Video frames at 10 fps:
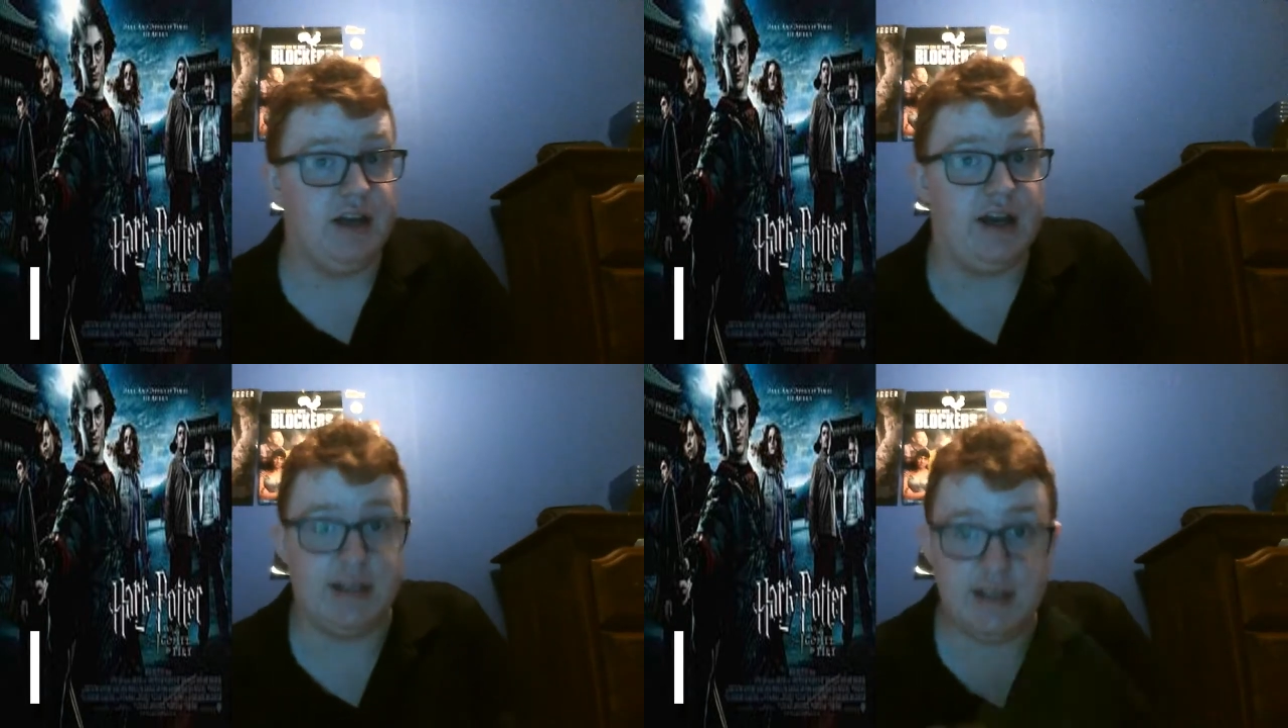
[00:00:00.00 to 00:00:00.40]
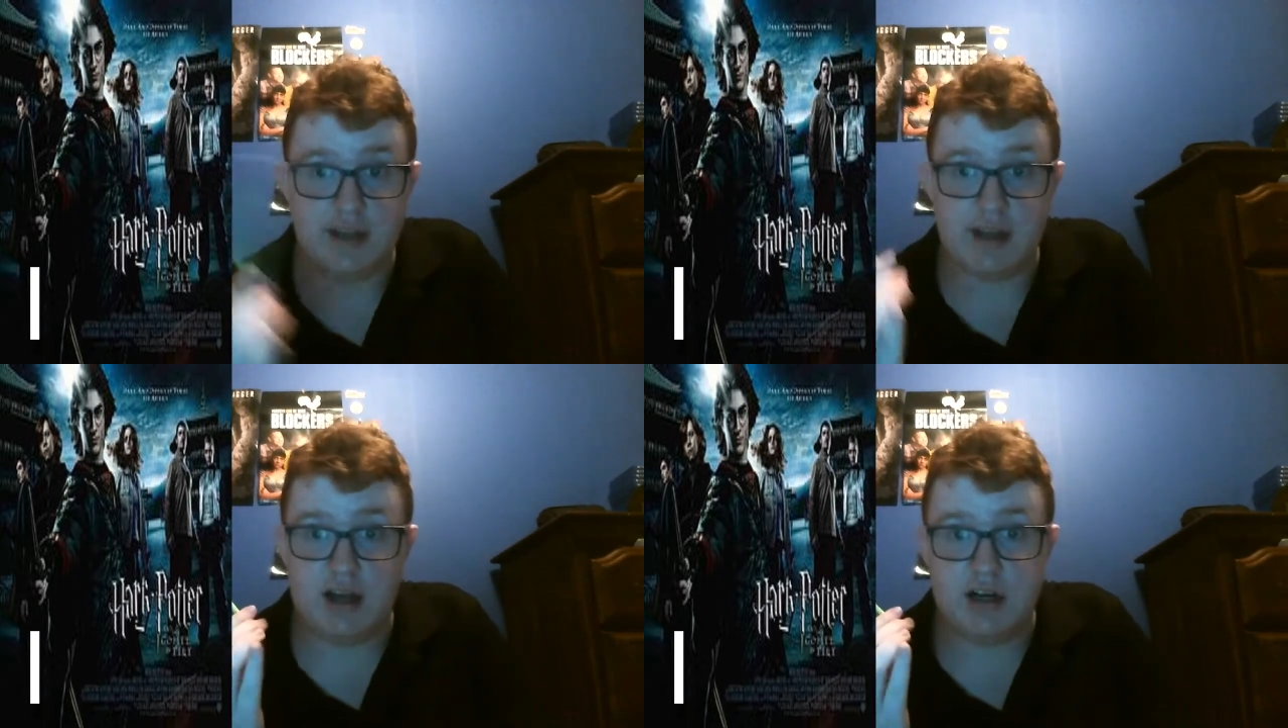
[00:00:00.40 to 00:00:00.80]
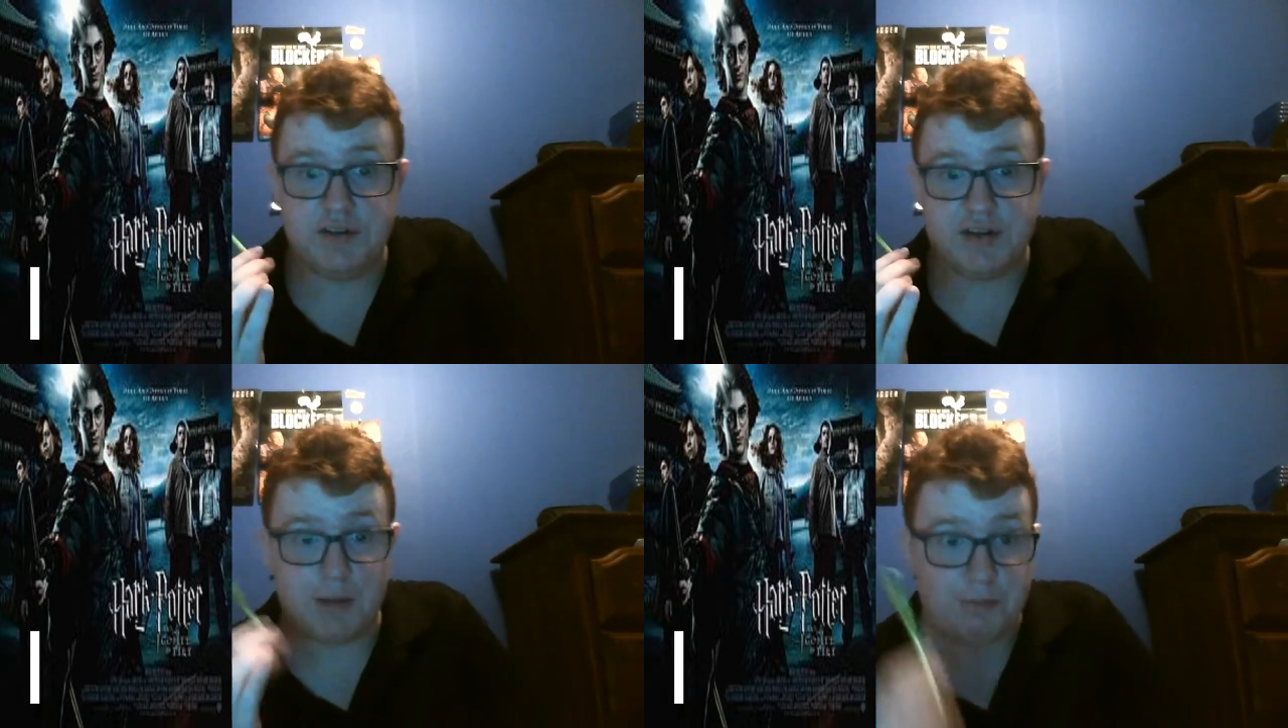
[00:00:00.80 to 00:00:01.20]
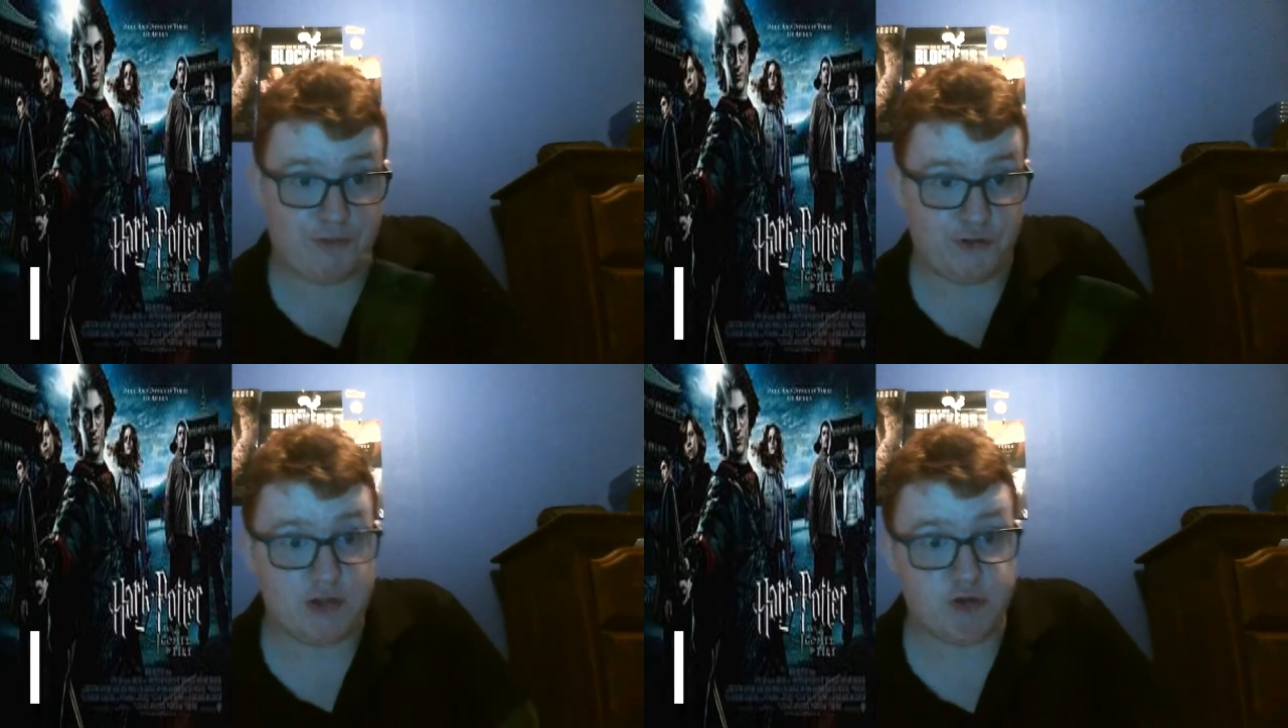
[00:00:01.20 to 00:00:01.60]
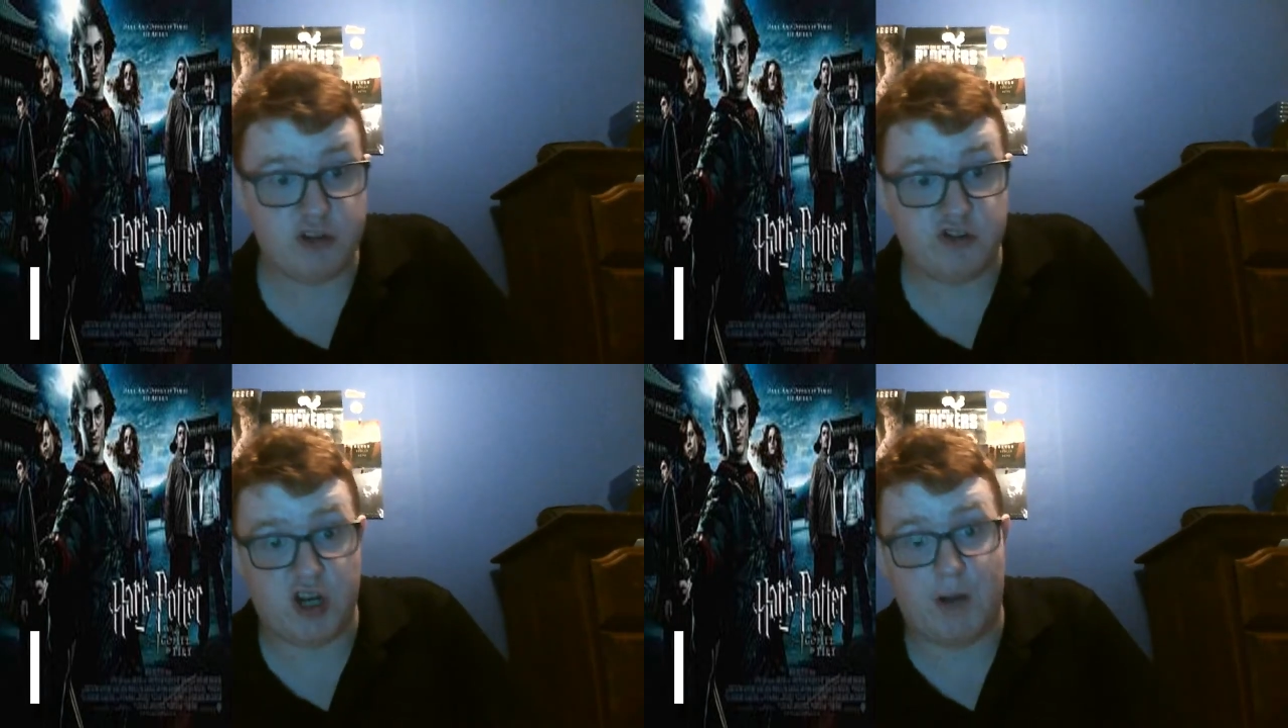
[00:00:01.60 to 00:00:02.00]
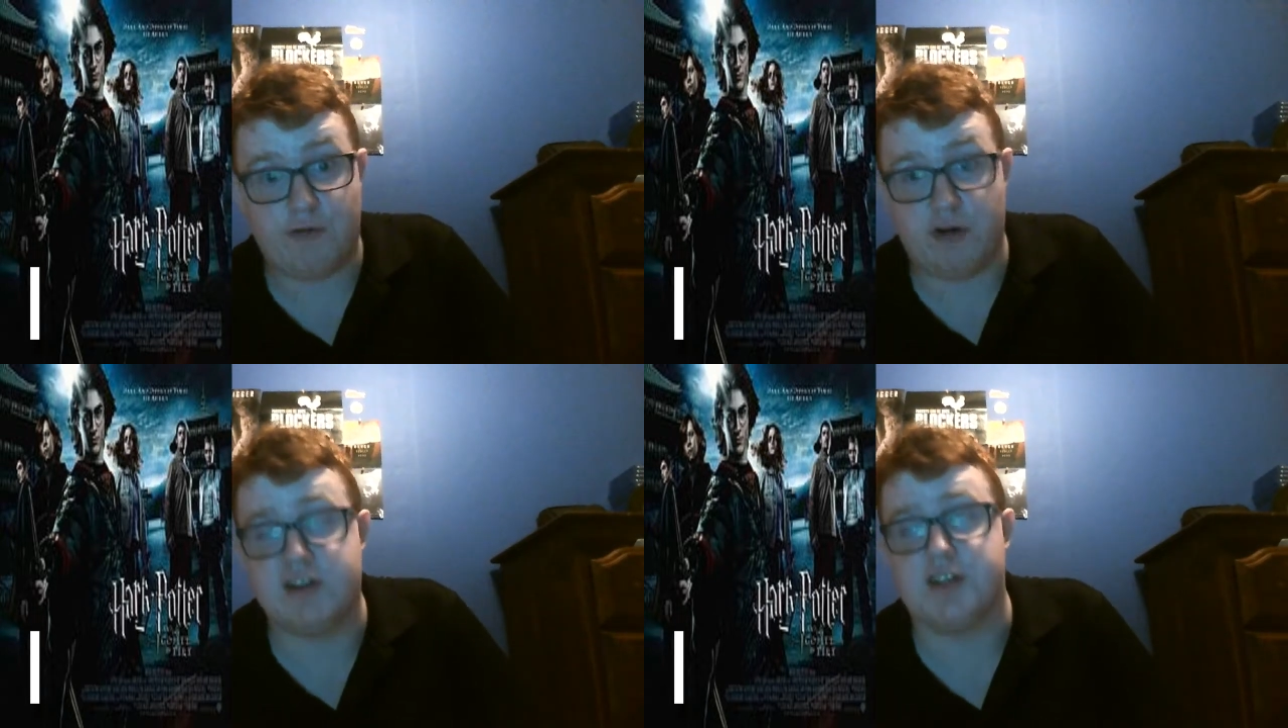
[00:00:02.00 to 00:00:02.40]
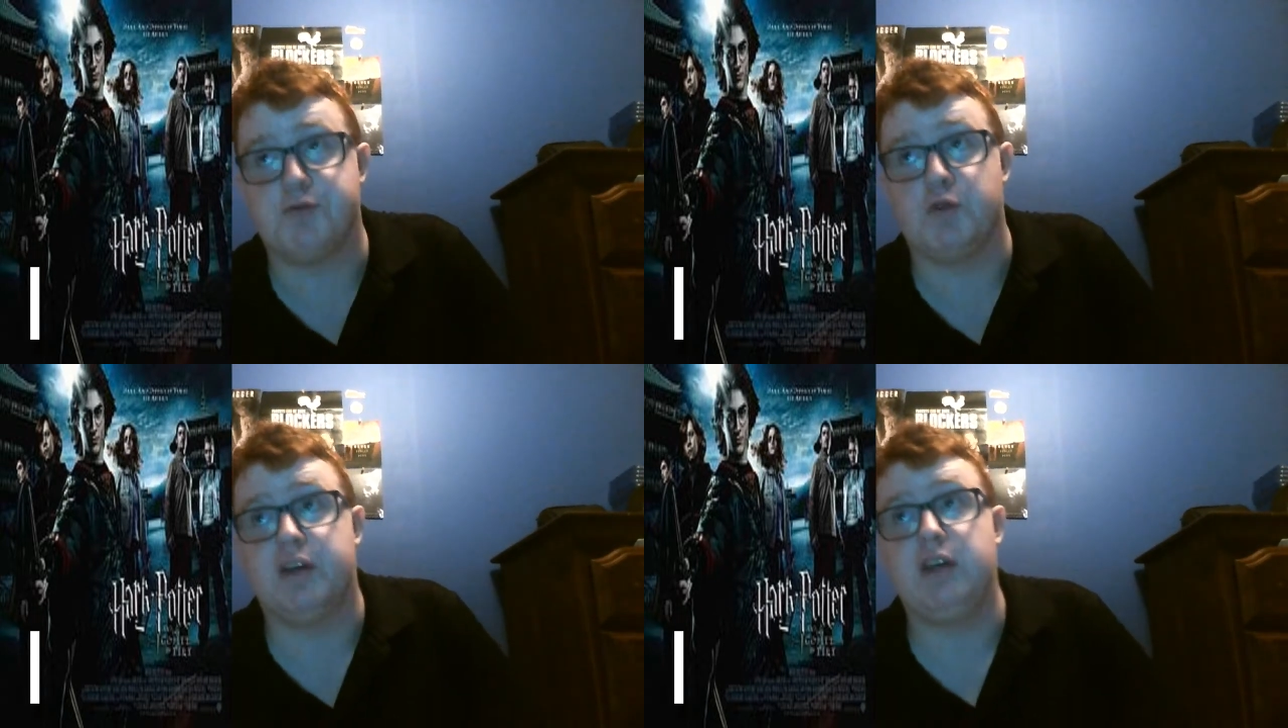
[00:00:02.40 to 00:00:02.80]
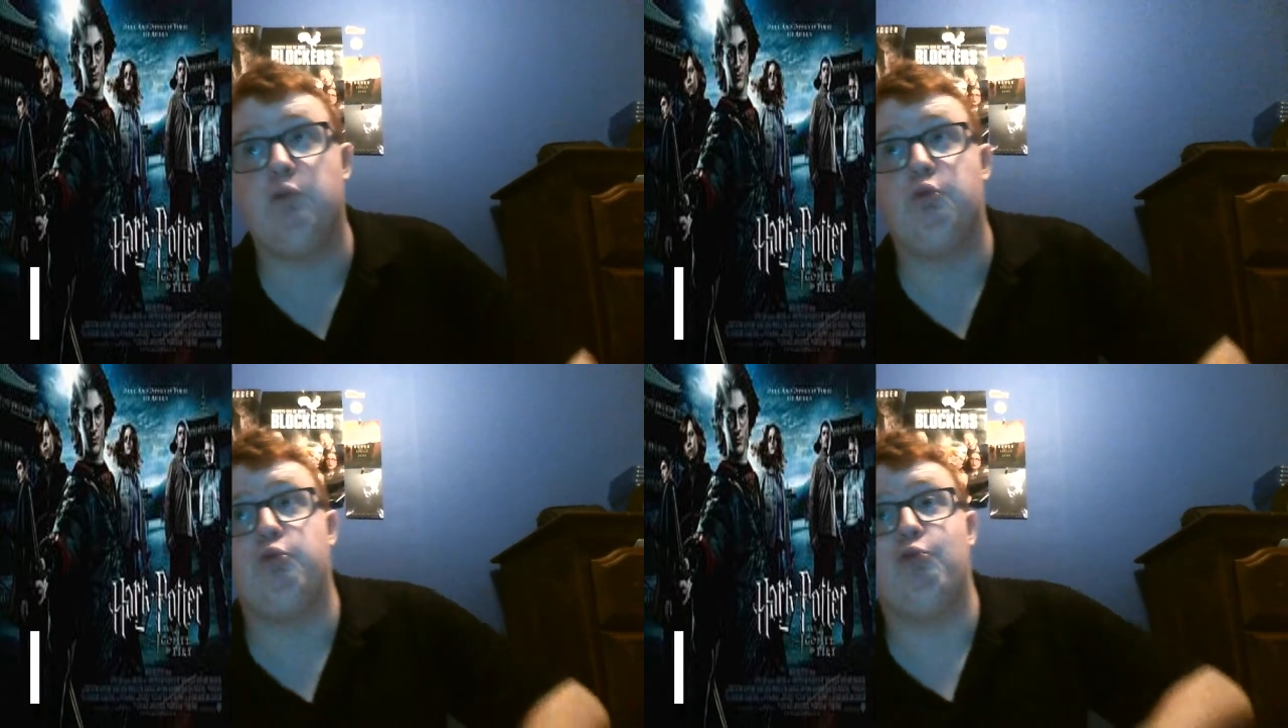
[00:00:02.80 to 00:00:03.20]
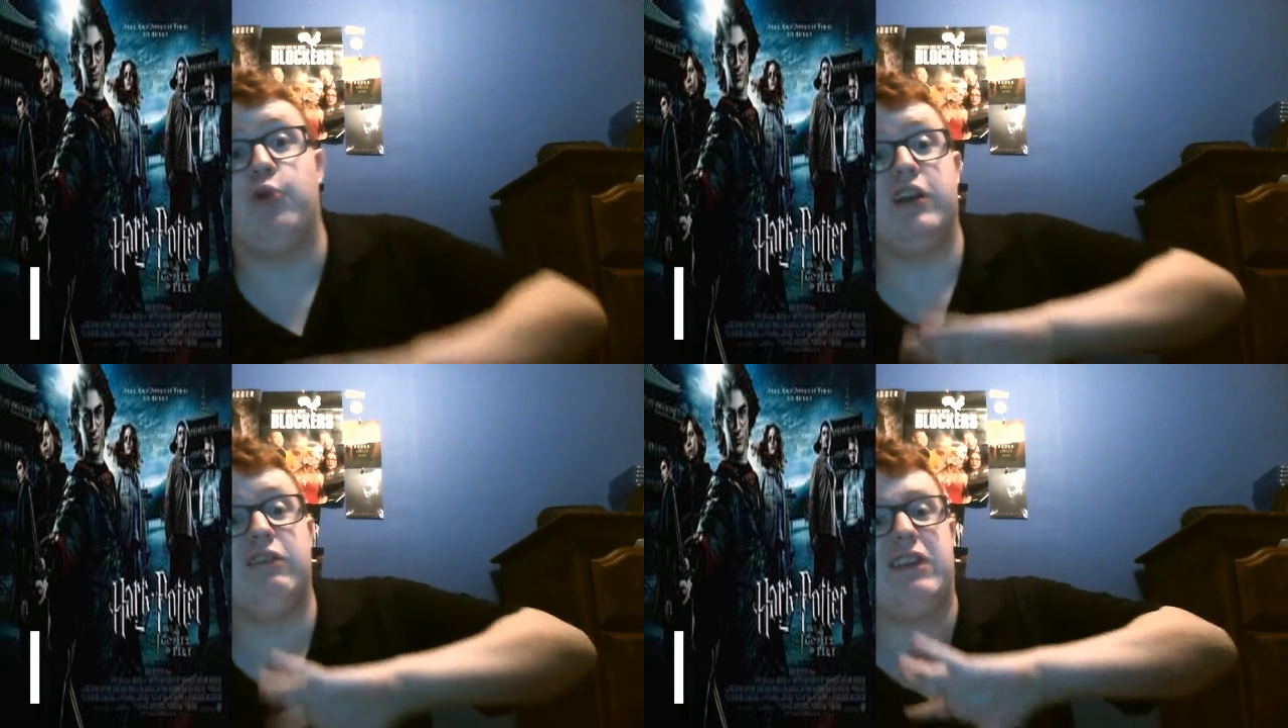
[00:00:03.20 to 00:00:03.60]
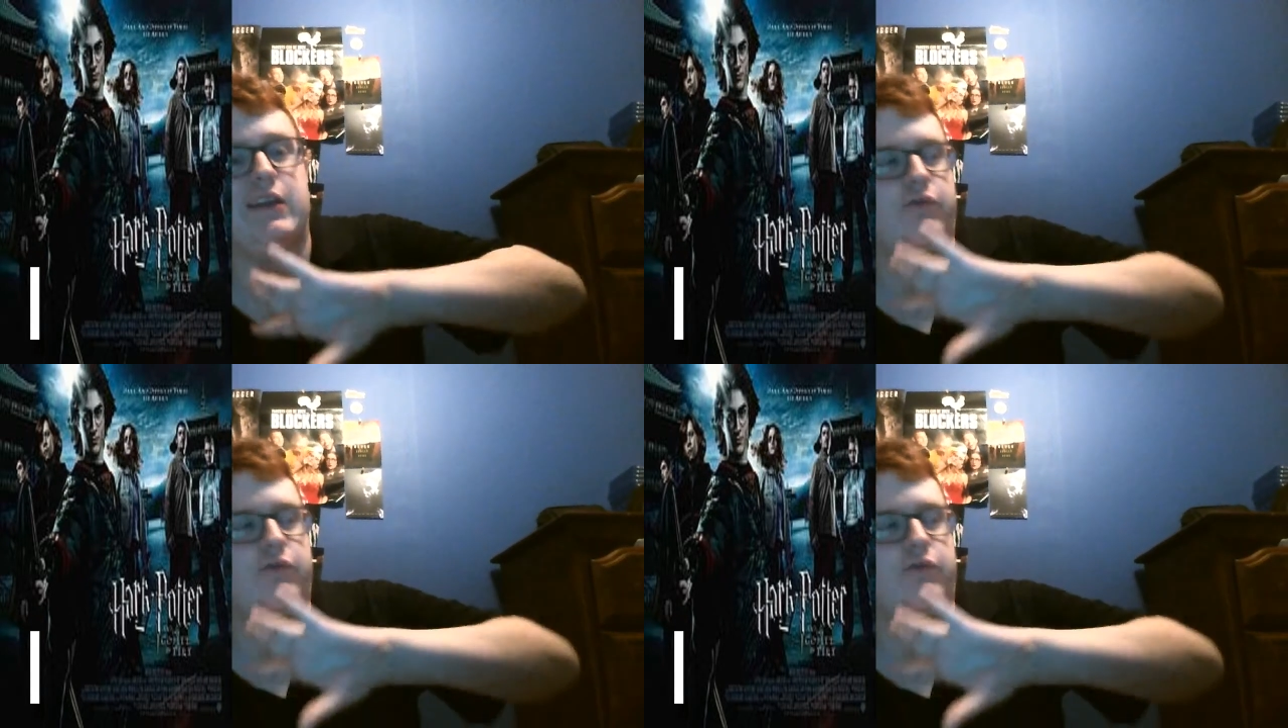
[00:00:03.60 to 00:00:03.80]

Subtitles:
And he did honestly a pretty great job directing this movie. He really did a